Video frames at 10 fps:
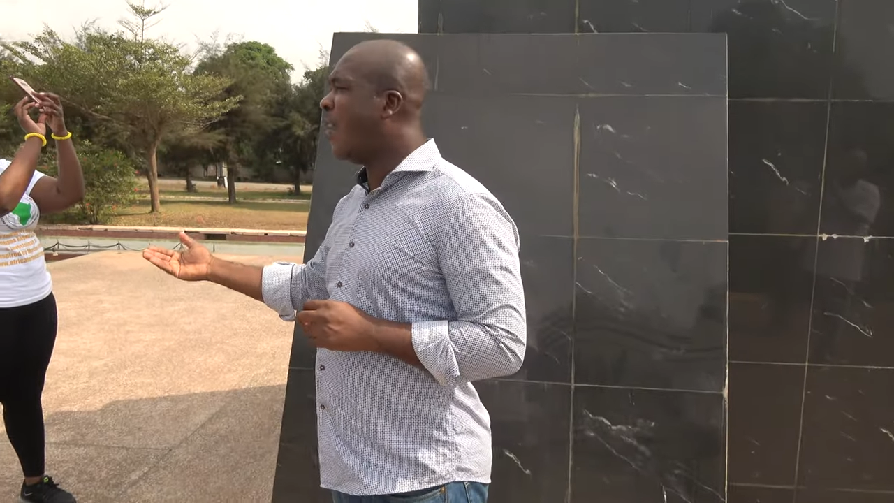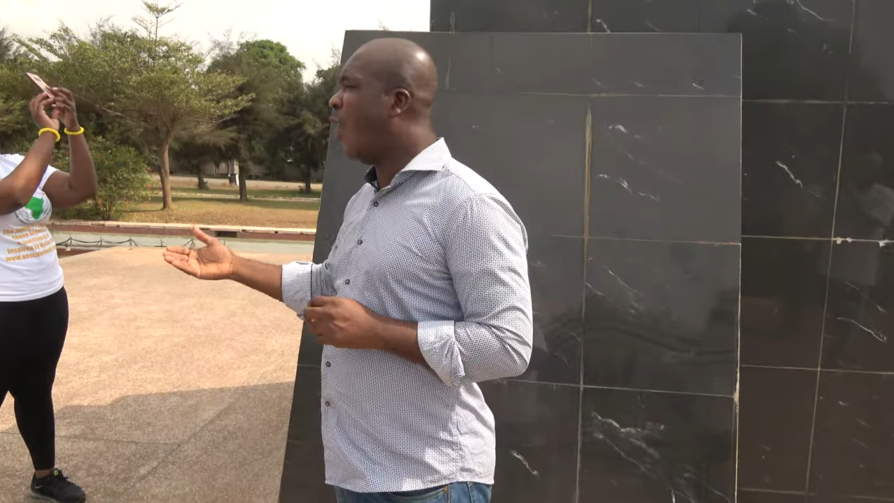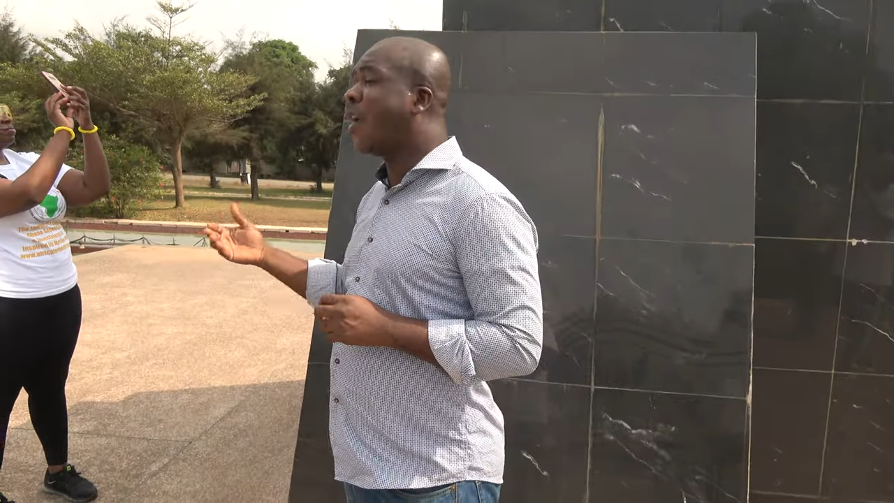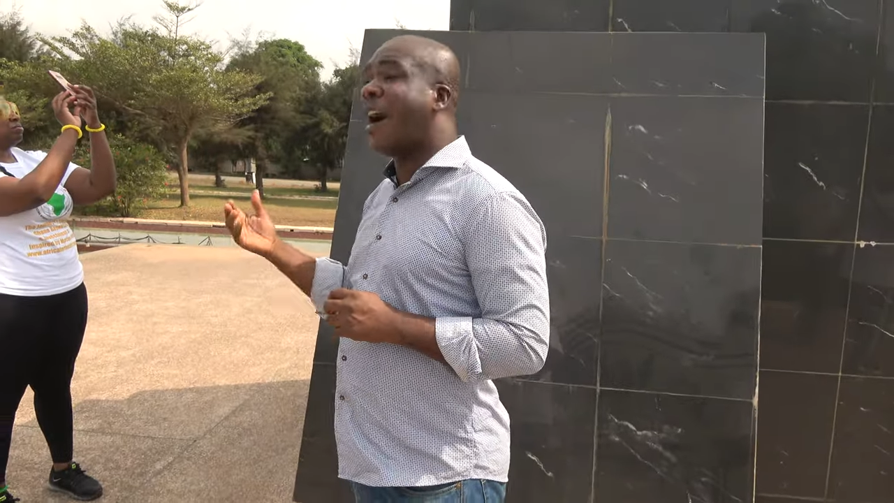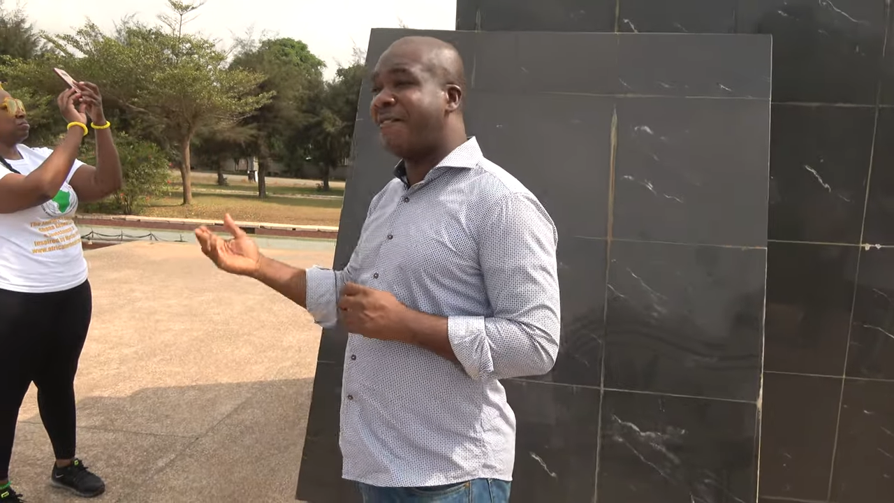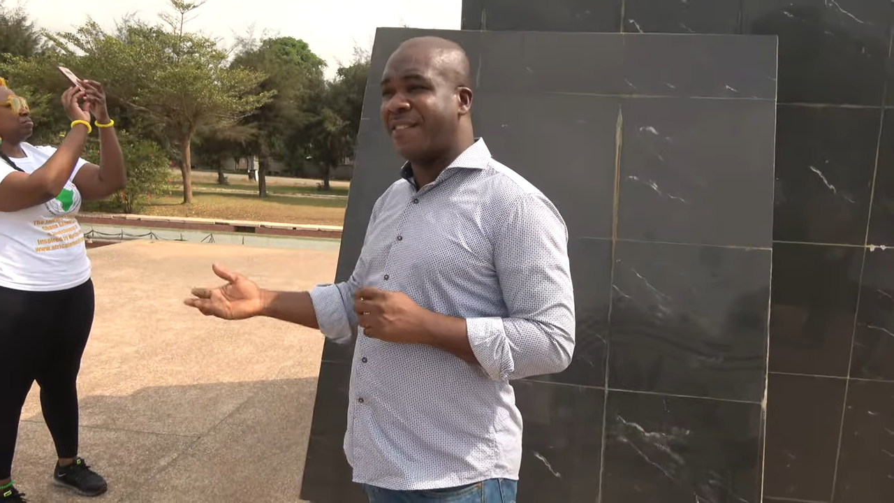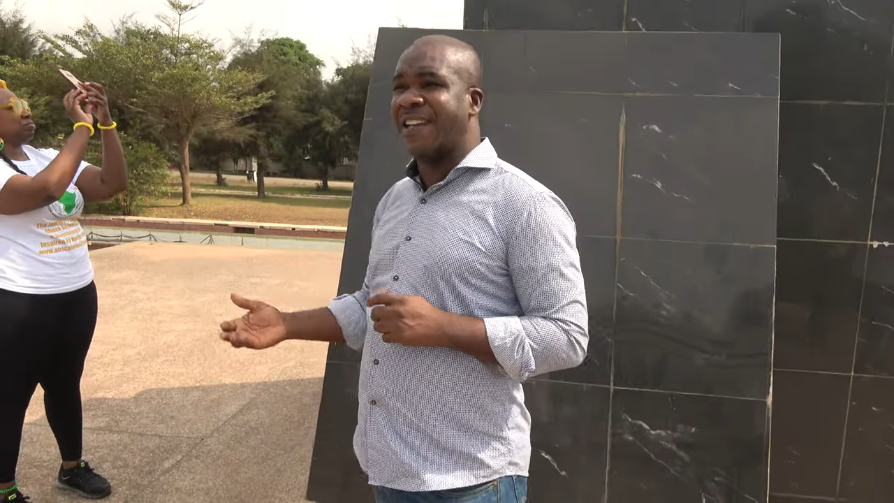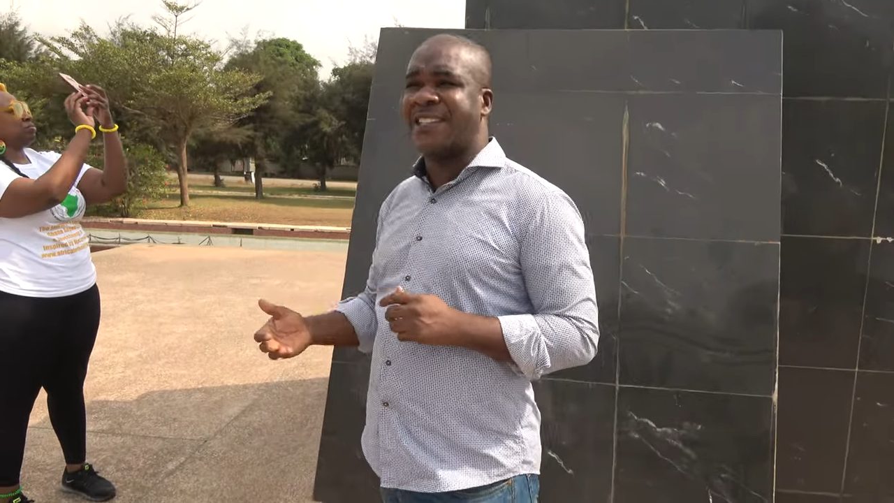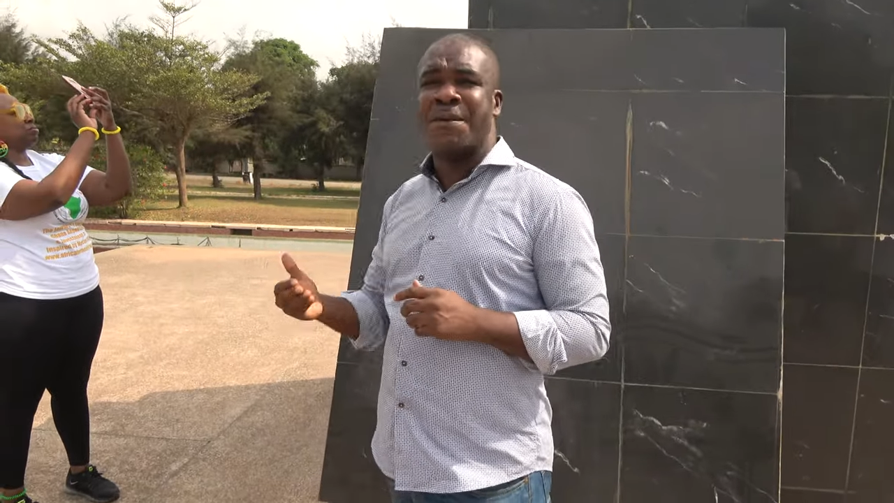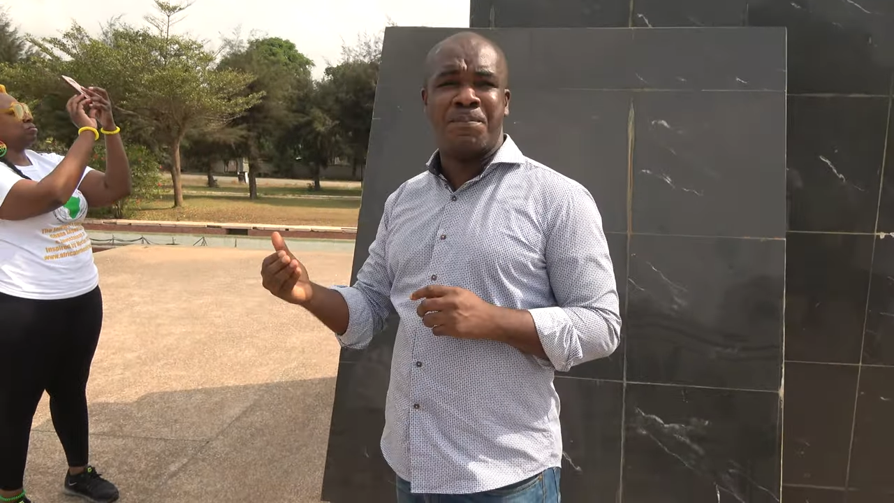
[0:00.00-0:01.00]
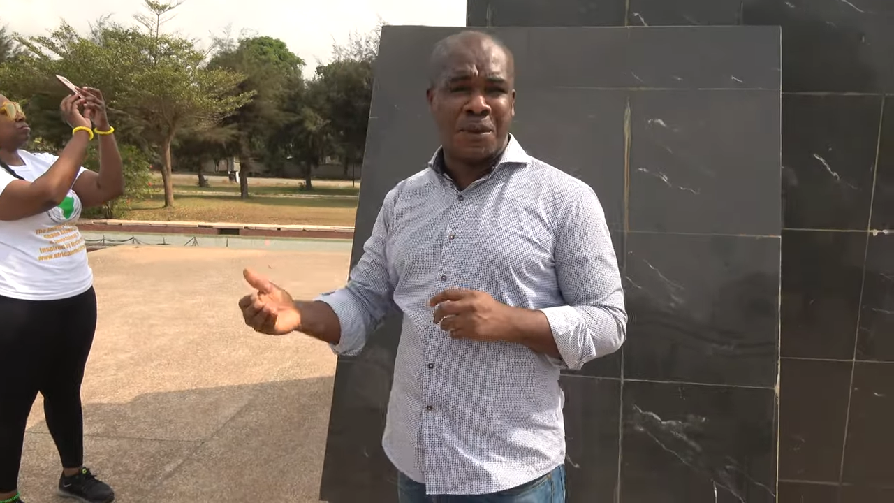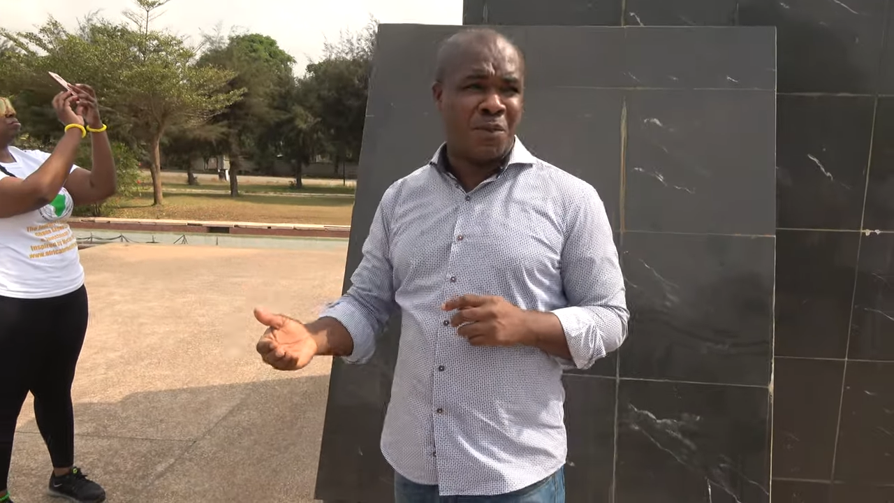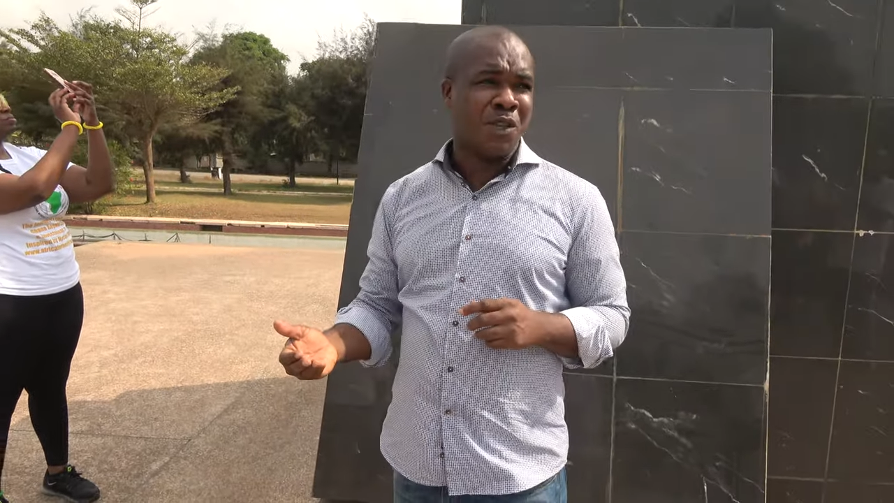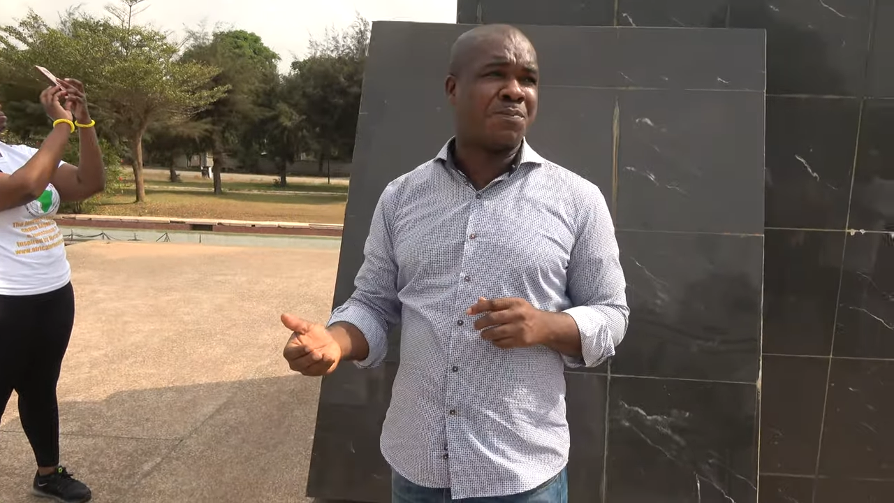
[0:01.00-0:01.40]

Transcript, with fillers: or Convention People's